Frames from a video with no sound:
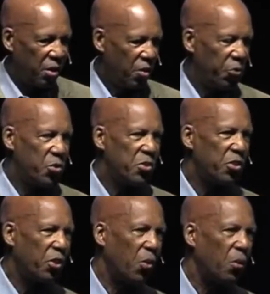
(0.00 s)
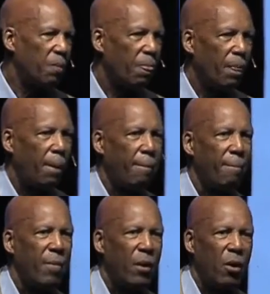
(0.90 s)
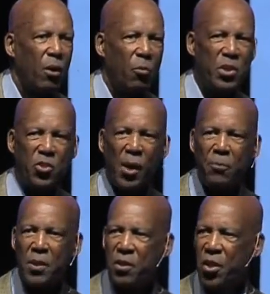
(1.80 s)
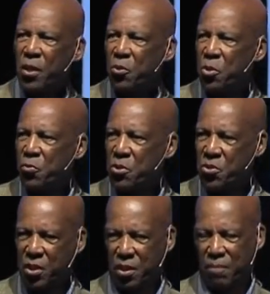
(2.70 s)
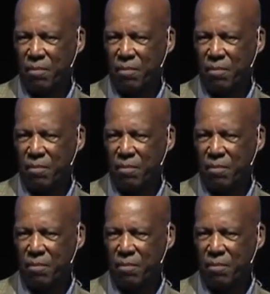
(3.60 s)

a few years ago, we stopped in at Yale University.